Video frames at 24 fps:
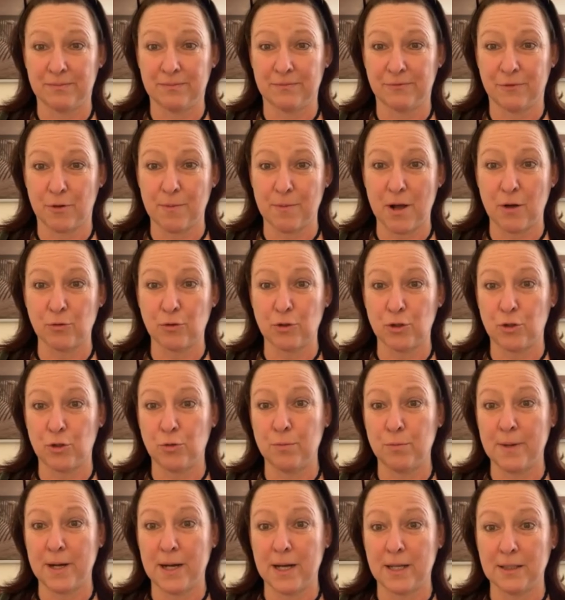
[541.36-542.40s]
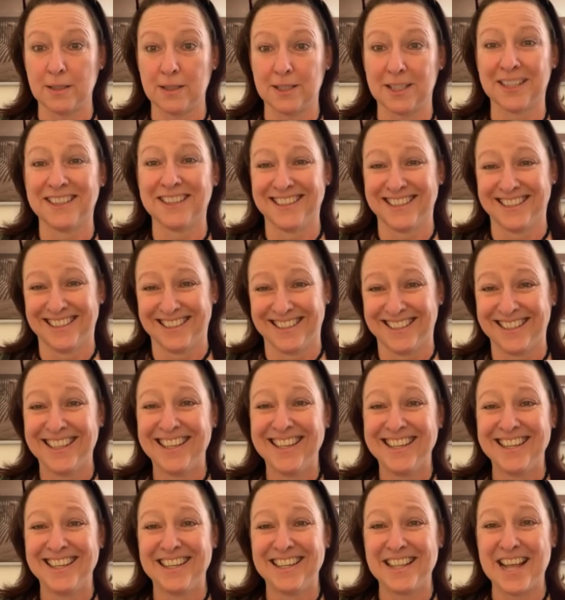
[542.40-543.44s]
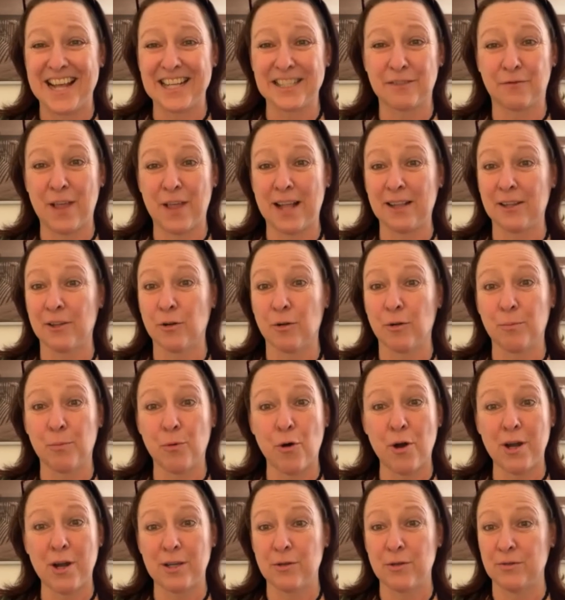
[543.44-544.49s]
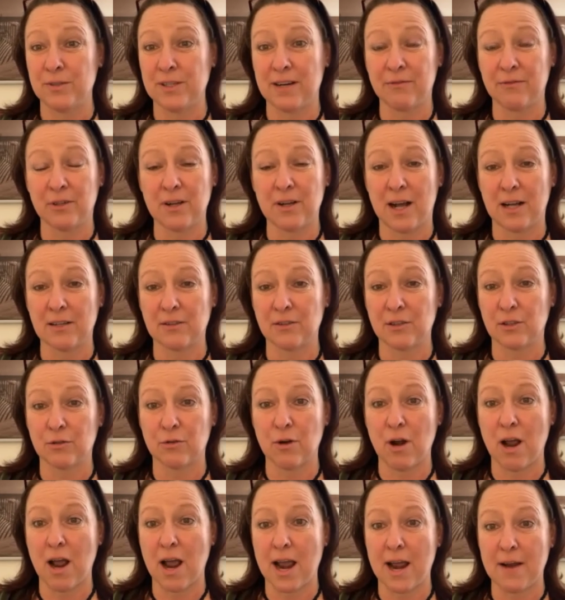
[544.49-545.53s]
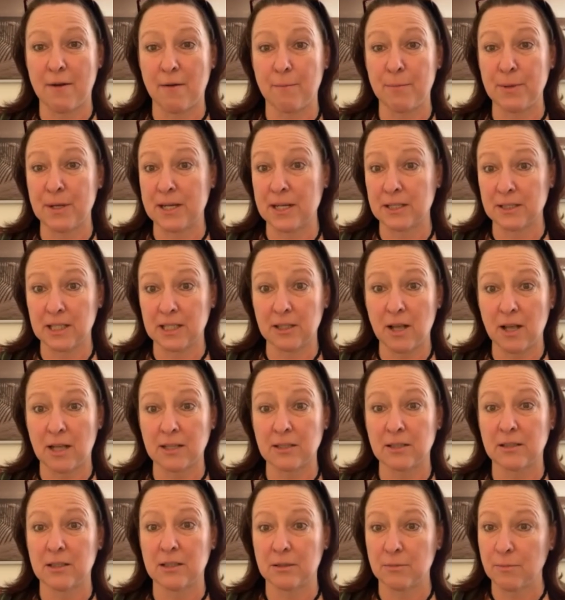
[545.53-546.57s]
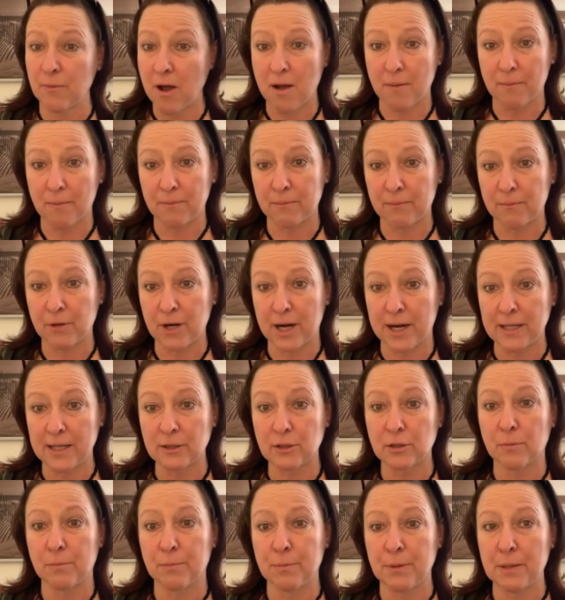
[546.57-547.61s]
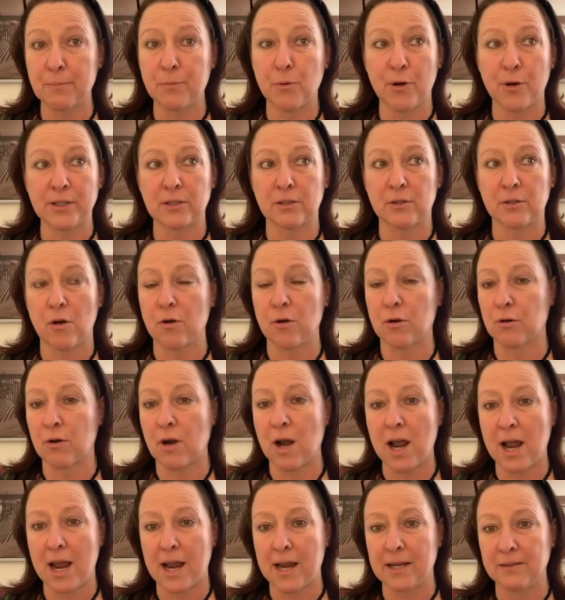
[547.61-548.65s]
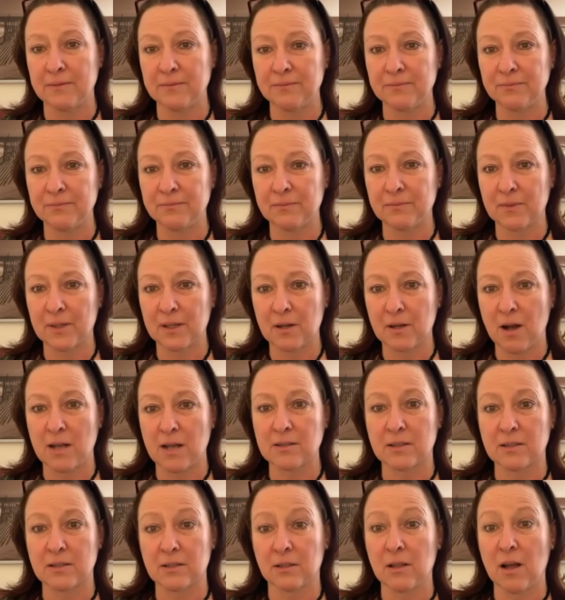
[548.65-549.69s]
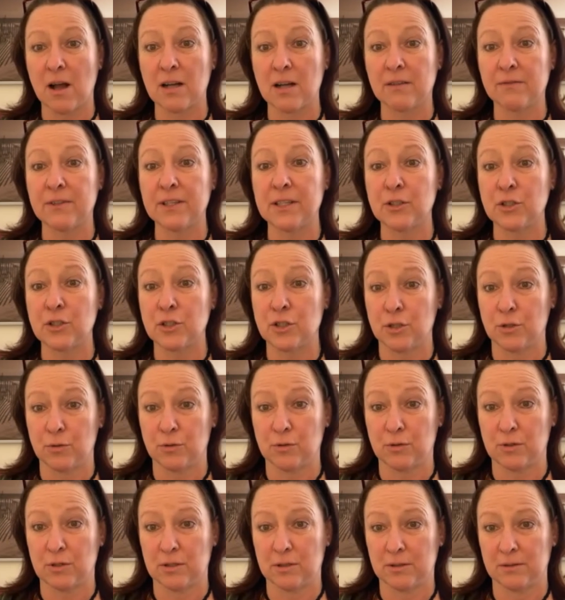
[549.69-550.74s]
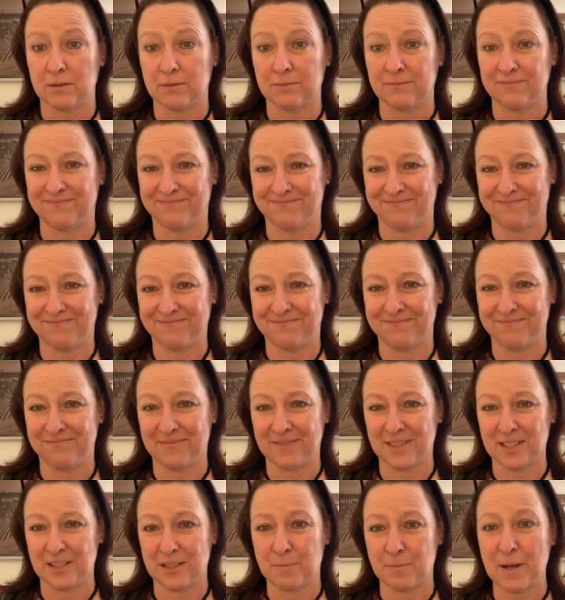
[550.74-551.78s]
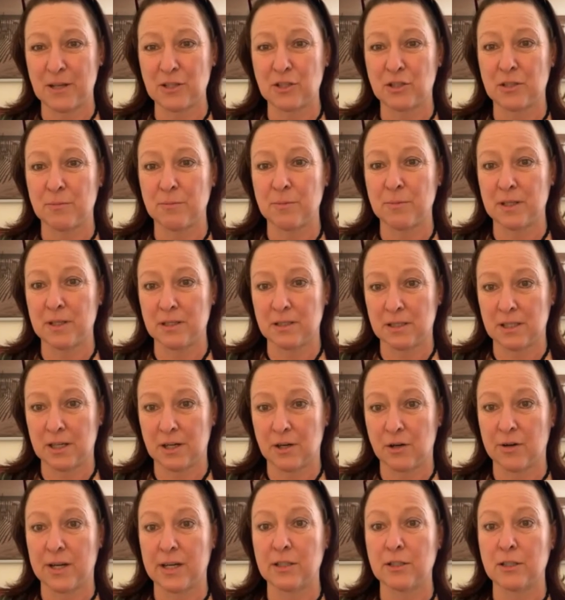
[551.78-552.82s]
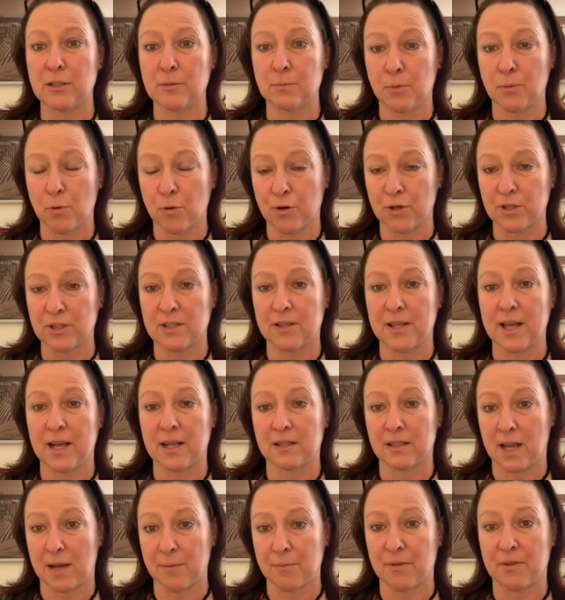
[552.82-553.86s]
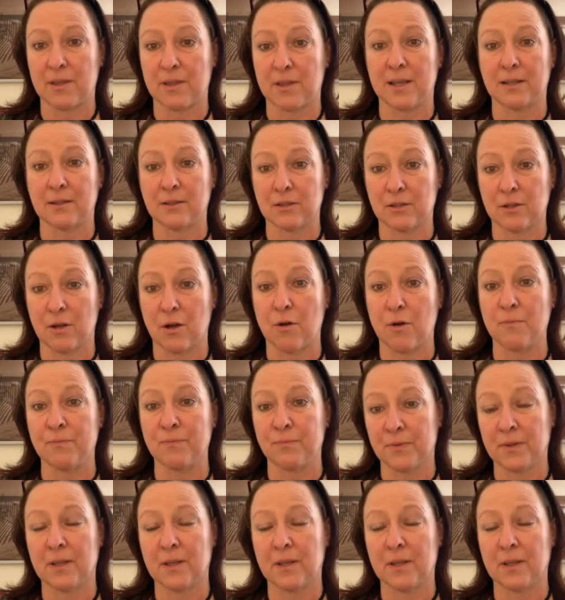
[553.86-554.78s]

for about 2 months, that's that little boy who never got to cry because he lost his mom, right? So big boys don't cry causes a lot of issues, especially military, sports, and that type of thing. So